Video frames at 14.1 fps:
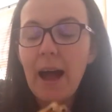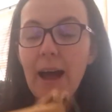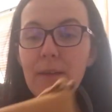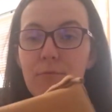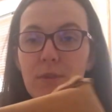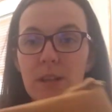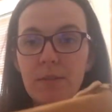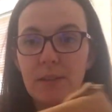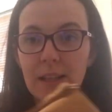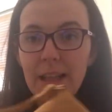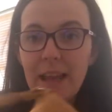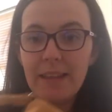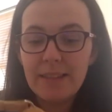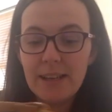I really, really
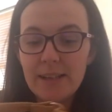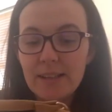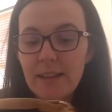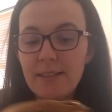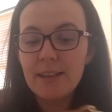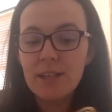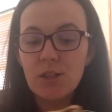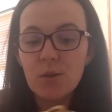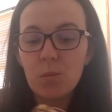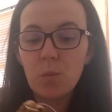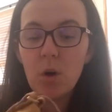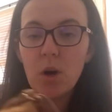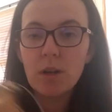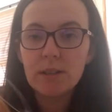like this, and this
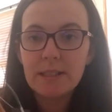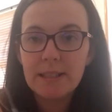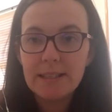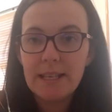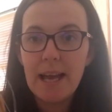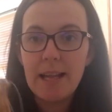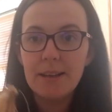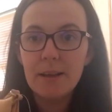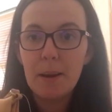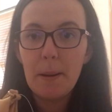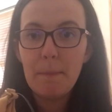was £10.